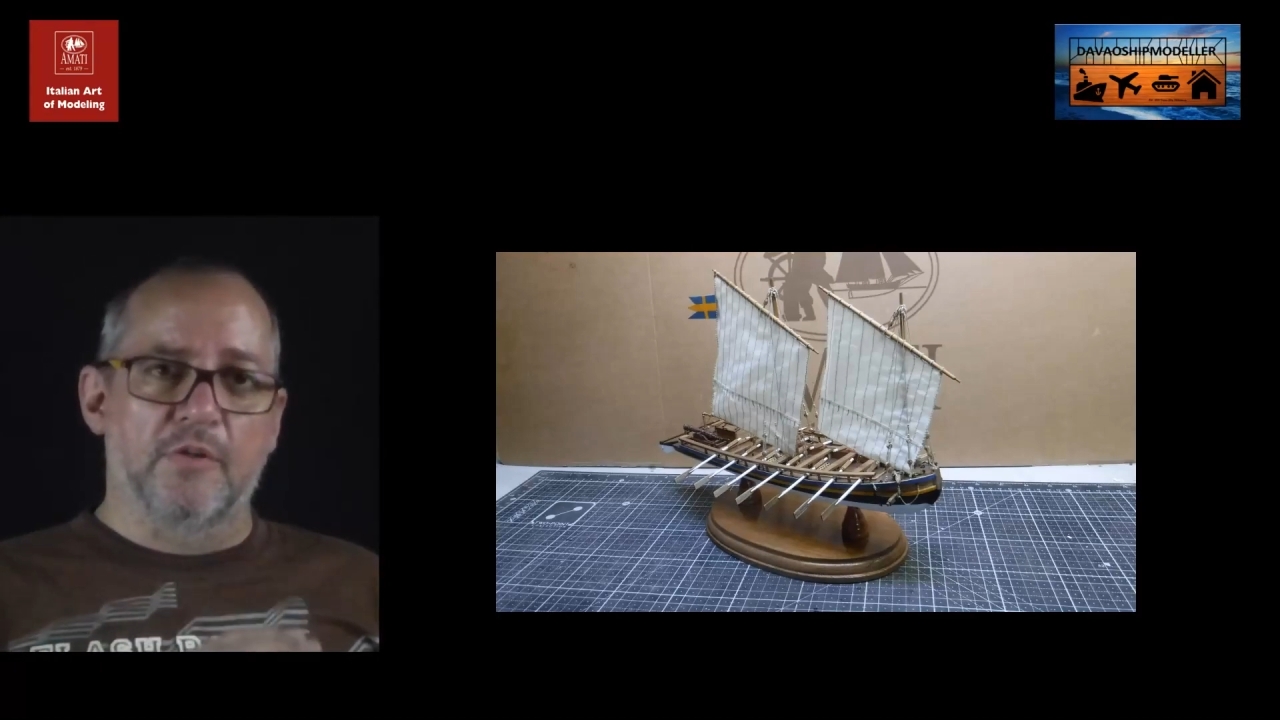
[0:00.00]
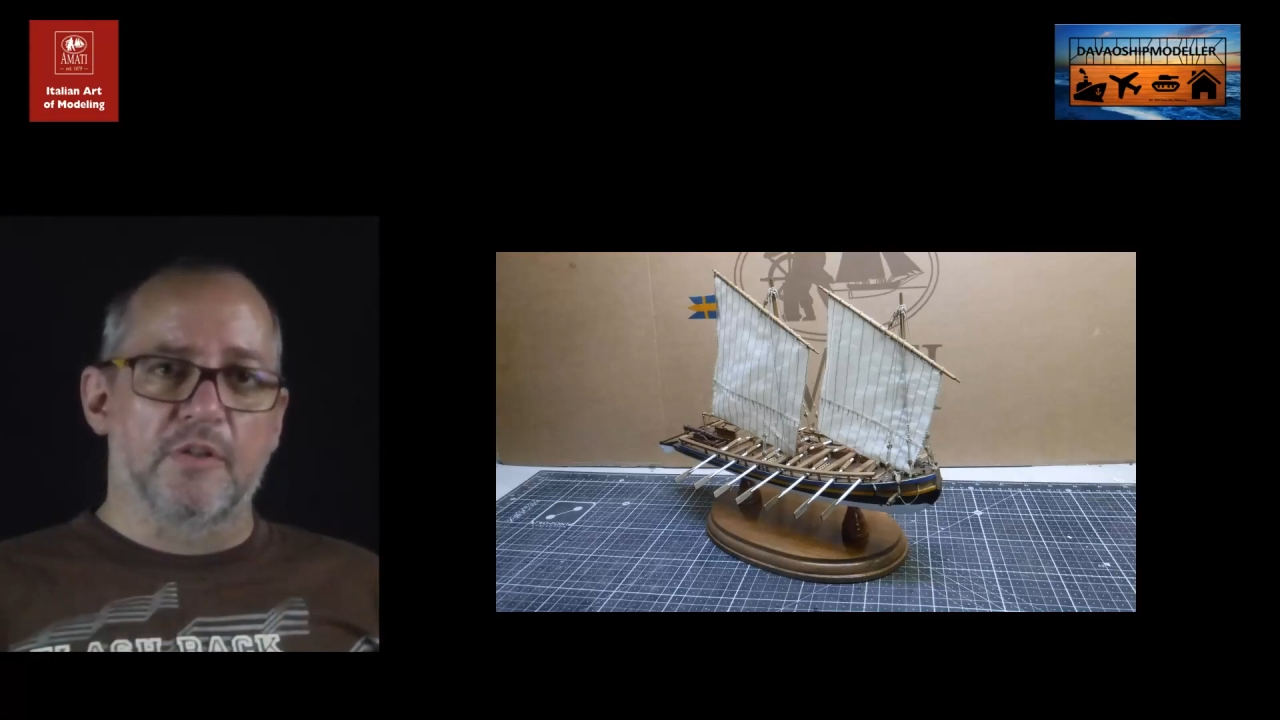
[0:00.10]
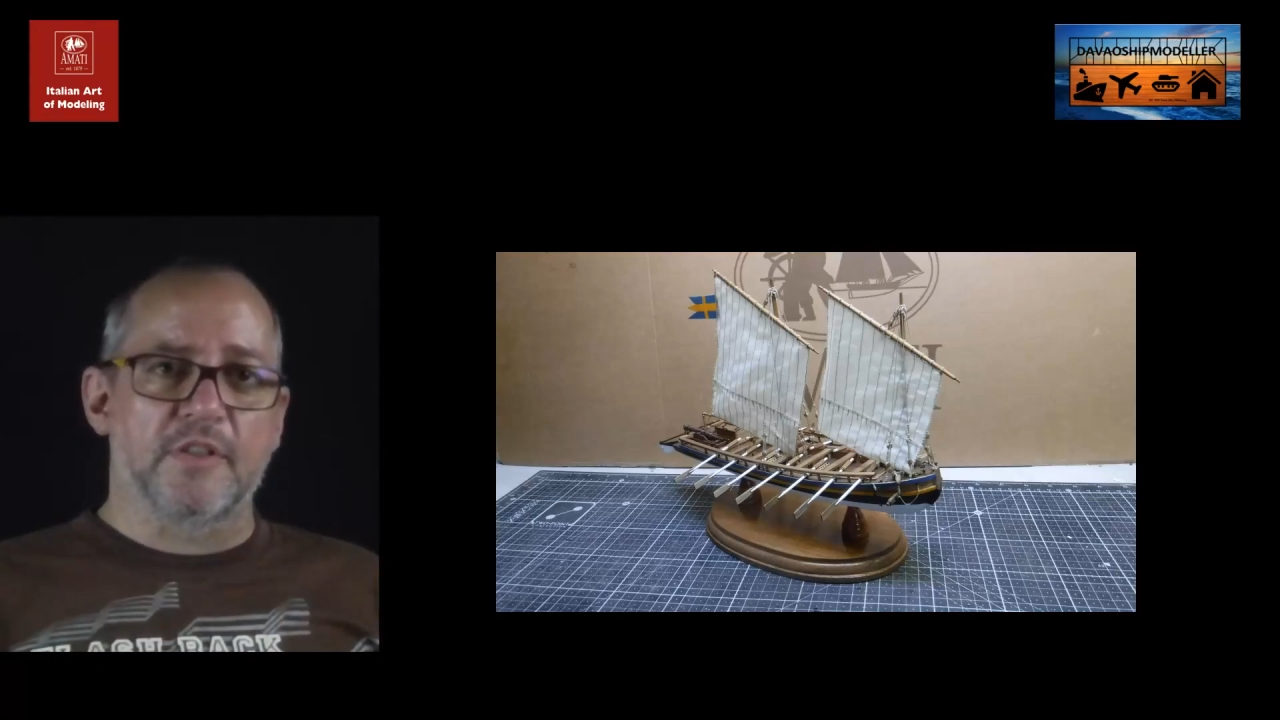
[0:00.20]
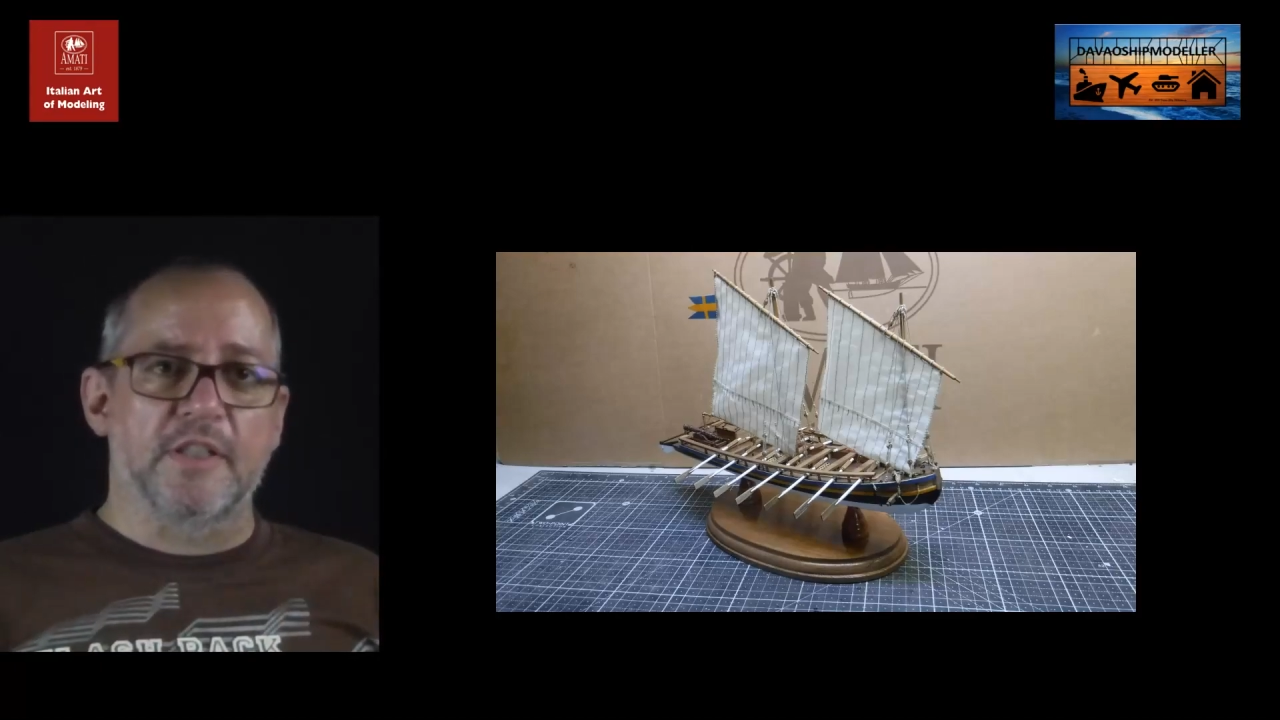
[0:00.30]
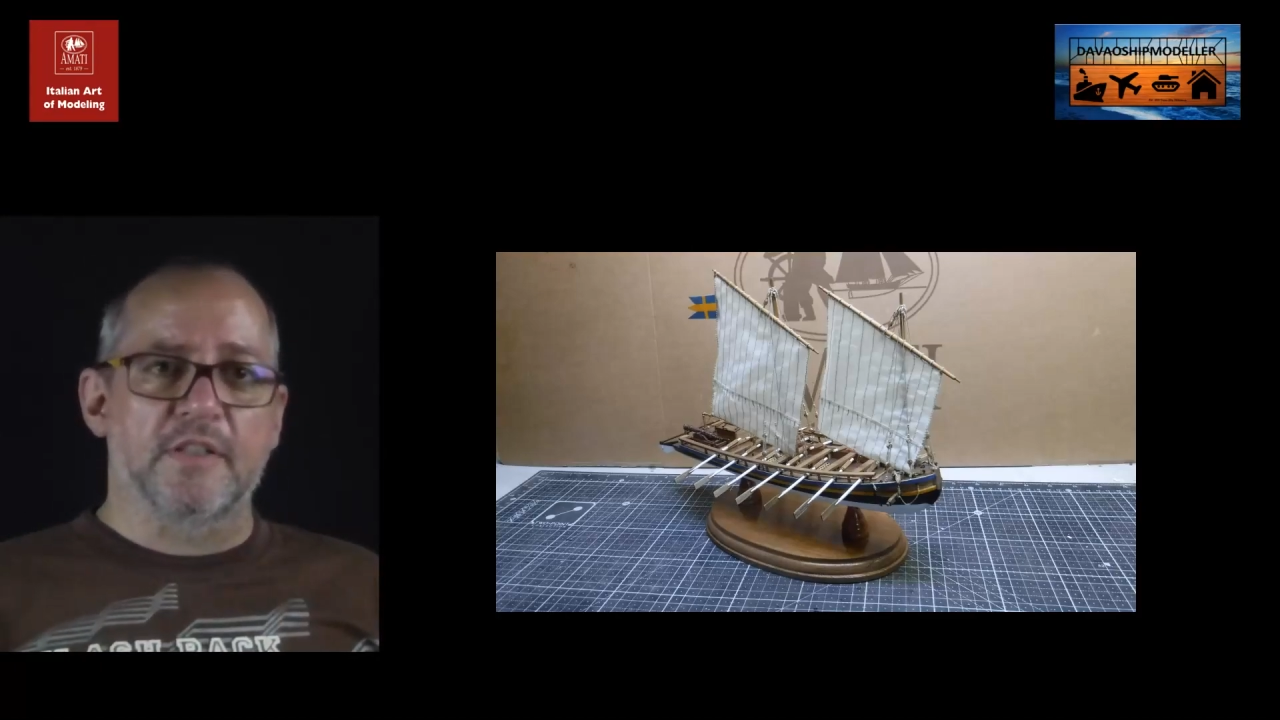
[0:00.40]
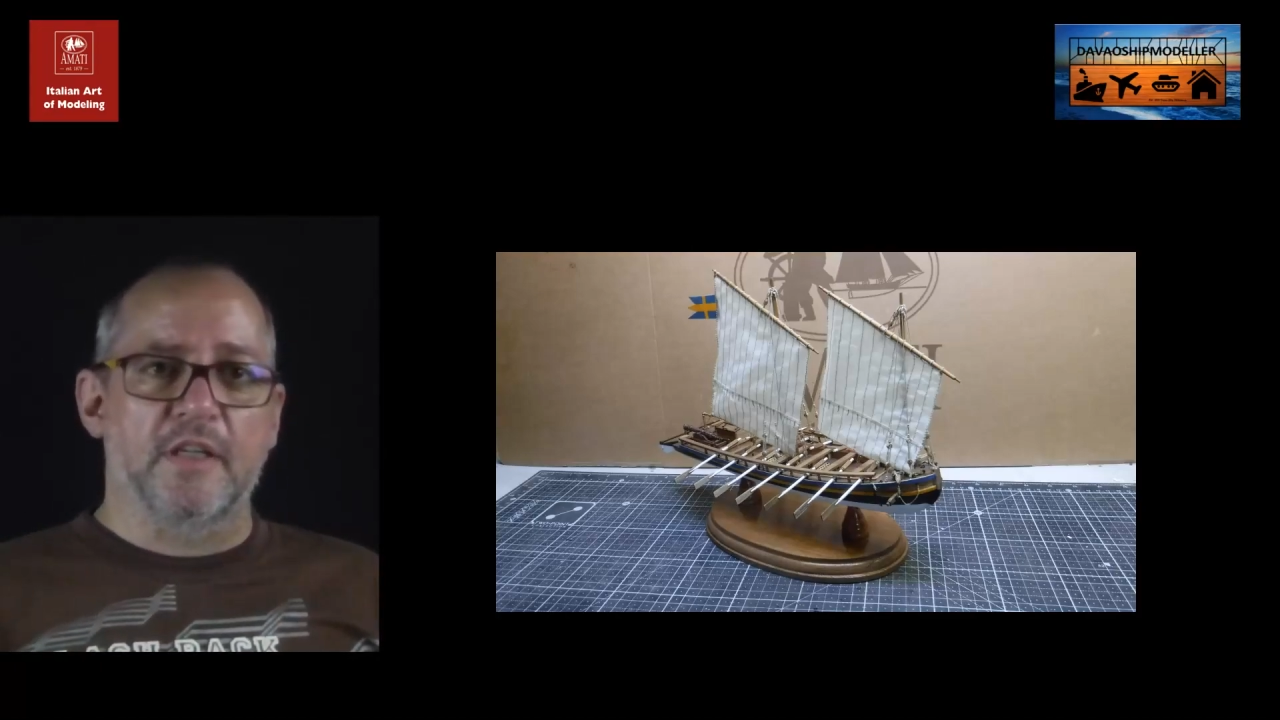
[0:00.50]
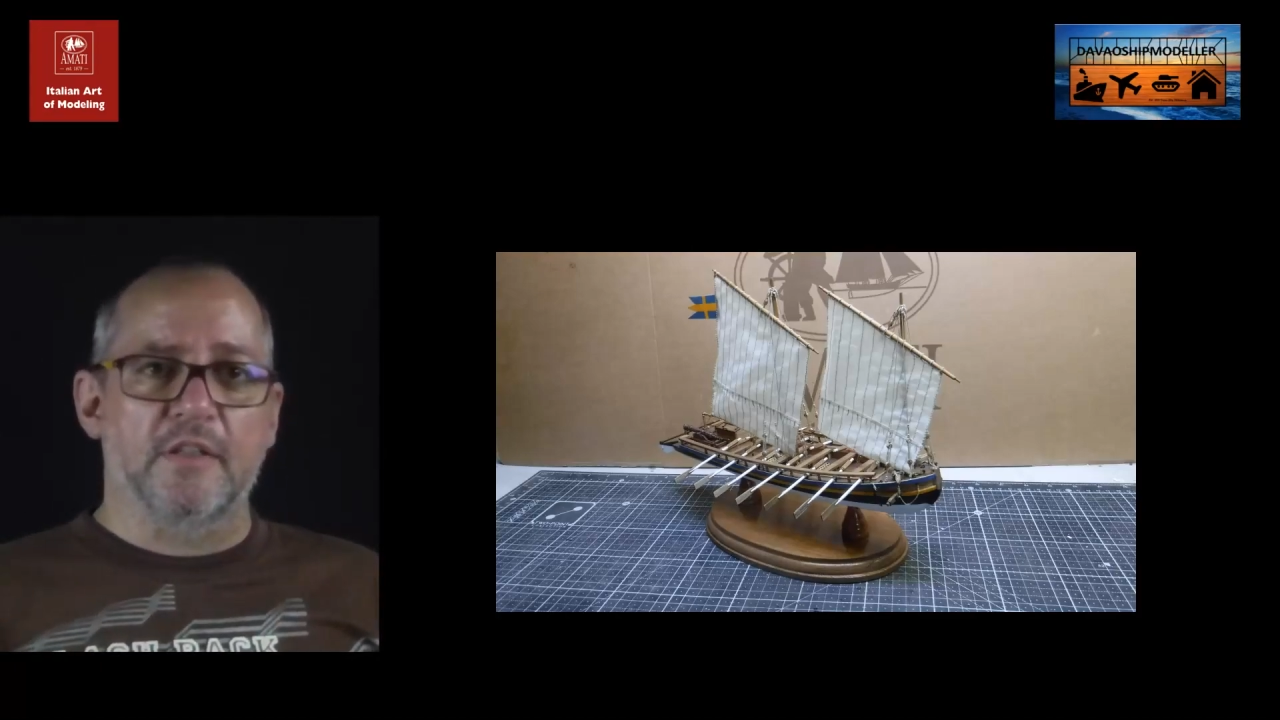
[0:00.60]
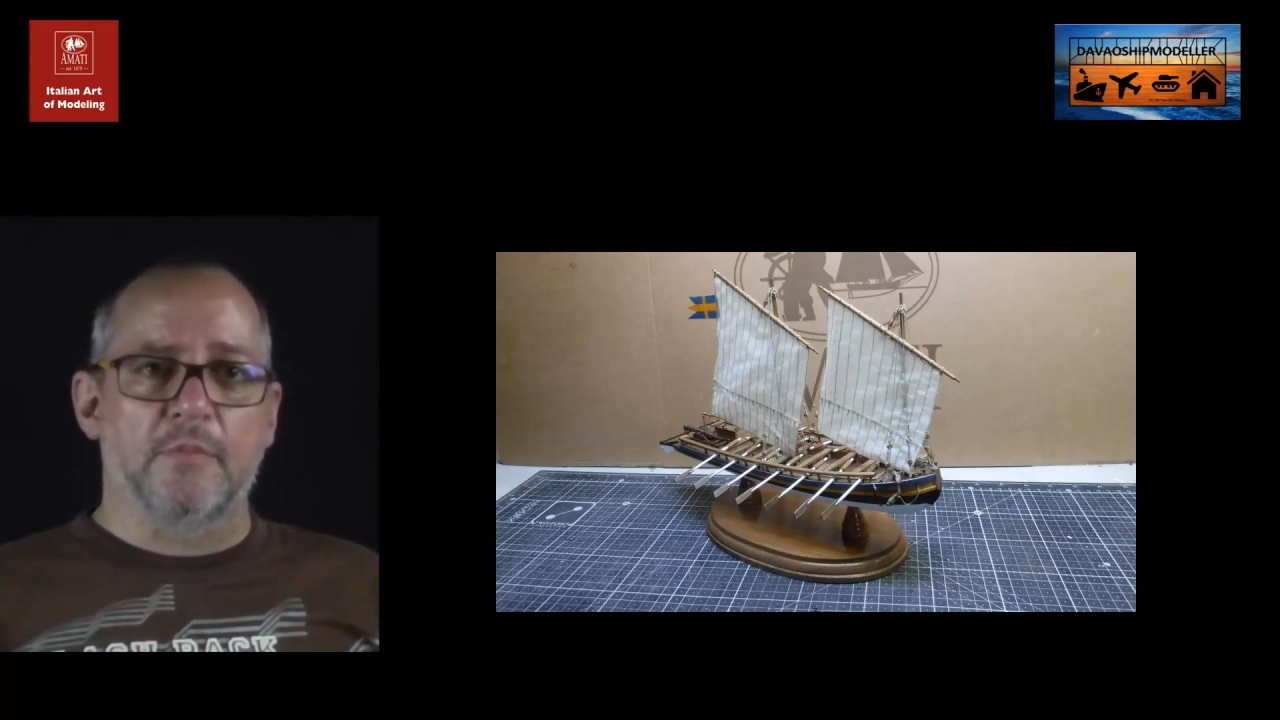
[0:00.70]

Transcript: oars inside